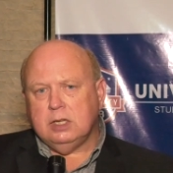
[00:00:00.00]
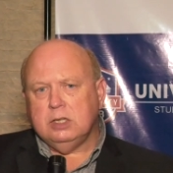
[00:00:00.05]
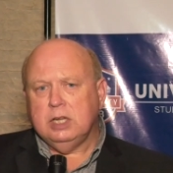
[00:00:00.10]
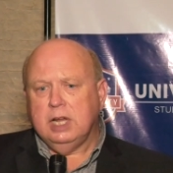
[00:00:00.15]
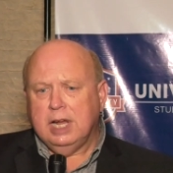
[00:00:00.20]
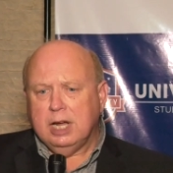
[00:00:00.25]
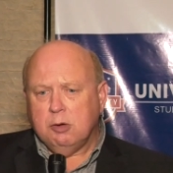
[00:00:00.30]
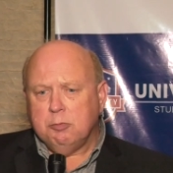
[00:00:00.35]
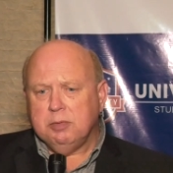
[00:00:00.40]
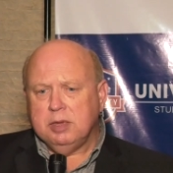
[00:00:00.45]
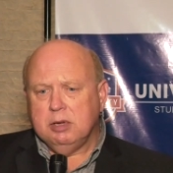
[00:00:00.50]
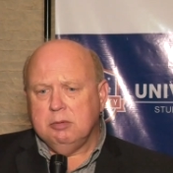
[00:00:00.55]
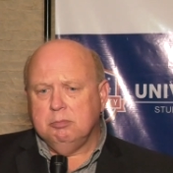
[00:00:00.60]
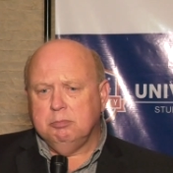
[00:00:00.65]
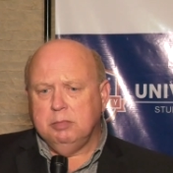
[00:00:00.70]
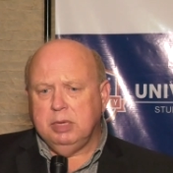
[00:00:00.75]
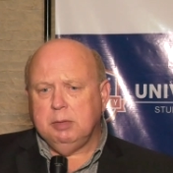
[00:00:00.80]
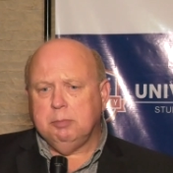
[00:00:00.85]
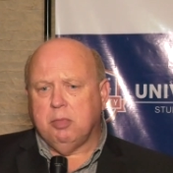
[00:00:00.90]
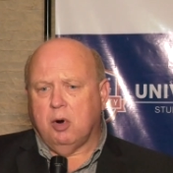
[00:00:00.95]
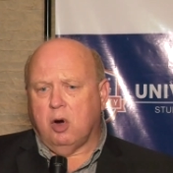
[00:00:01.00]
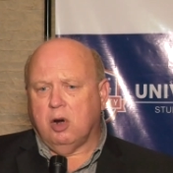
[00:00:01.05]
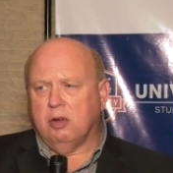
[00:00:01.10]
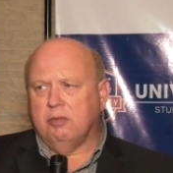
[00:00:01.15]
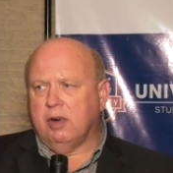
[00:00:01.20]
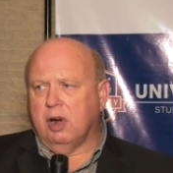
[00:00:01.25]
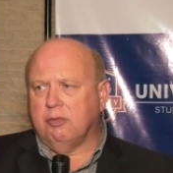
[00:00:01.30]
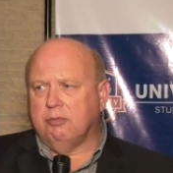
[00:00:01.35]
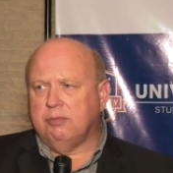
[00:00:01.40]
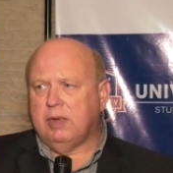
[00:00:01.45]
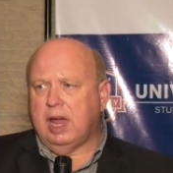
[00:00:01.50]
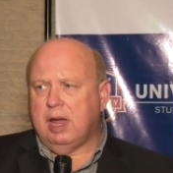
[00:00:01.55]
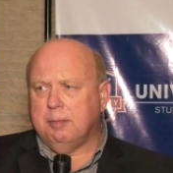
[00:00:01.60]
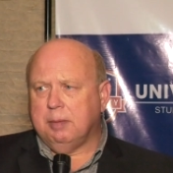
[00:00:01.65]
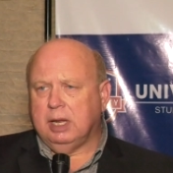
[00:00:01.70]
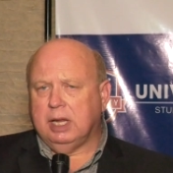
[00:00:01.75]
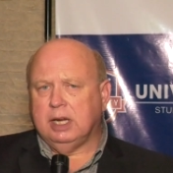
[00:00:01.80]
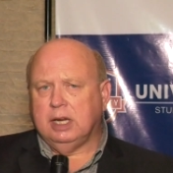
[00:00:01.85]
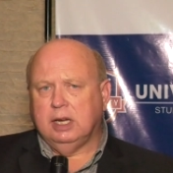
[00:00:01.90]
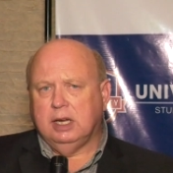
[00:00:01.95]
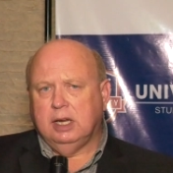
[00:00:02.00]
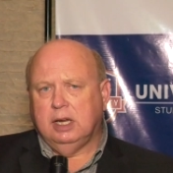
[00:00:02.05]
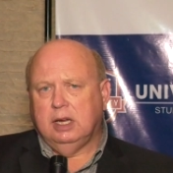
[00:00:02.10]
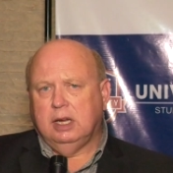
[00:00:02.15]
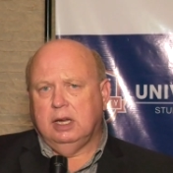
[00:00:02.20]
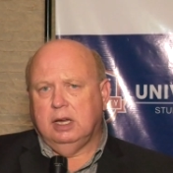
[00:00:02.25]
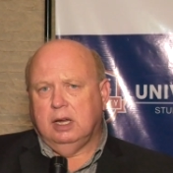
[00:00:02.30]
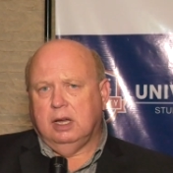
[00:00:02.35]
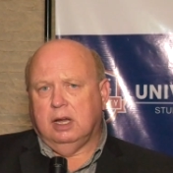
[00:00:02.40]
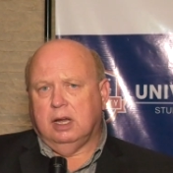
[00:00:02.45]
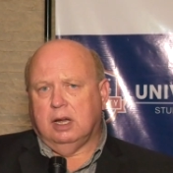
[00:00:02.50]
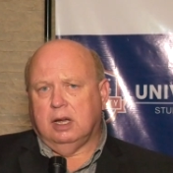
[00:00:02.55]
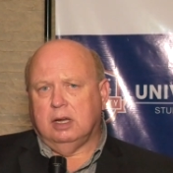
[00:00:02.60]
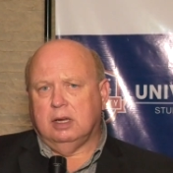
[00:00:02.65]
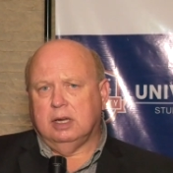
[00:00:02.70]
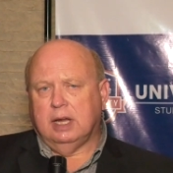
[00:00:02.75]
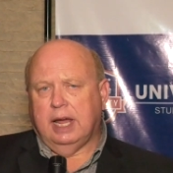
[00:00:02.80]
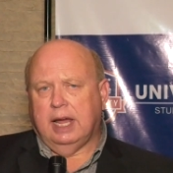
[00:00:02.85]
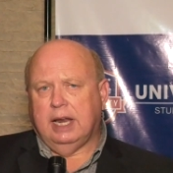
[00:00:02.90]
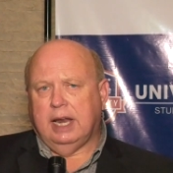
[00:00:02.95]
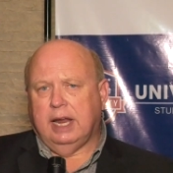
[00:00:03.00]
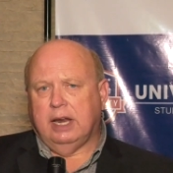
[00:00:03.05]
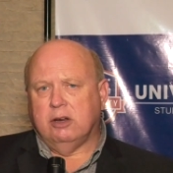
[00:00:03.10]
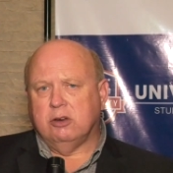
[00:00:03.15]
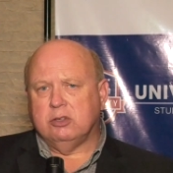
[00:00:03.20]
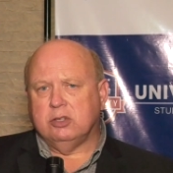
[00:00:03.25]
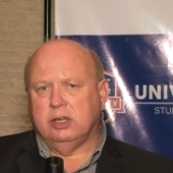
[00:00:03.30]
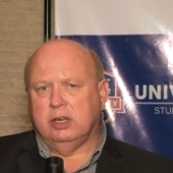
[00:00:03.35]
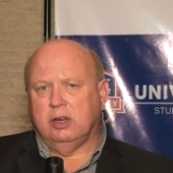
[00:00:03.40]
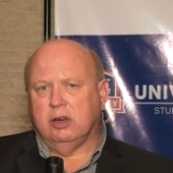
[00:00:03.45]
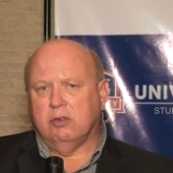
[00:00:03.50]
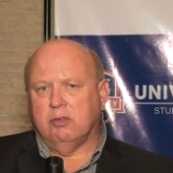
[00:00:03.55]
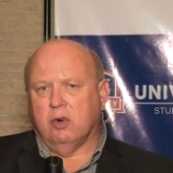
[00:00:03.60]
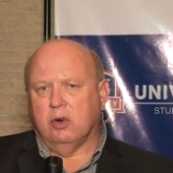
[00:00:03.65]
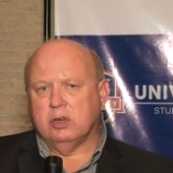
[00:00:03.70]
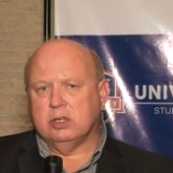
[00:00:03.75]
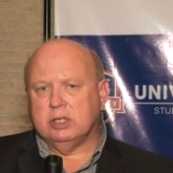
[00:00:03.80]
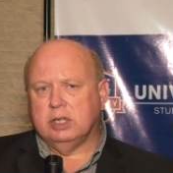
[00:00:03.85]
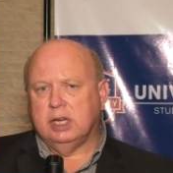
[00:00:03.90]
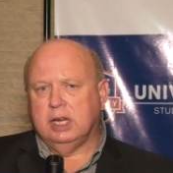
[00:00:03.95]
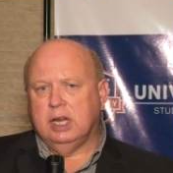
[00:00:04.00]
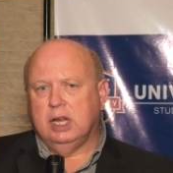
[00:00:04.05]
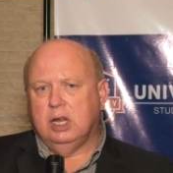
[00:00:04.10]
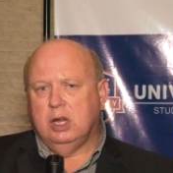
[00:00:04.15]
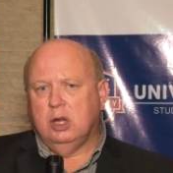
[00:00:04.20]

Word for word: to help them be part of our family at Anderson University.